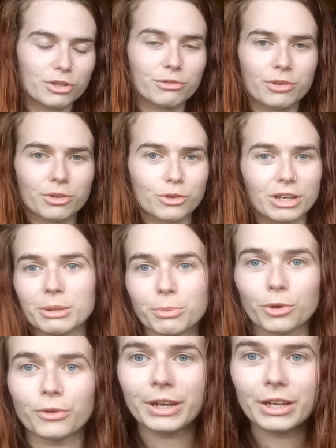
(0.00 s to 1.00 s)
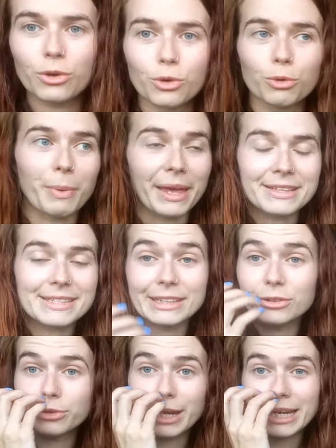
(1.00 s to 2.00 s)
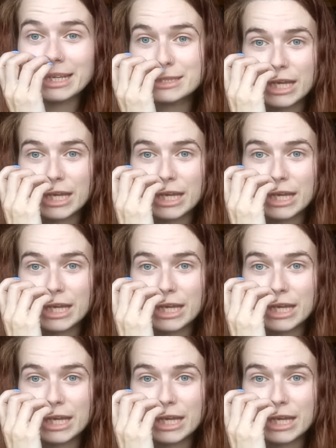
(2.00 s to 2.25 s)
to acrylic pouring or painting on any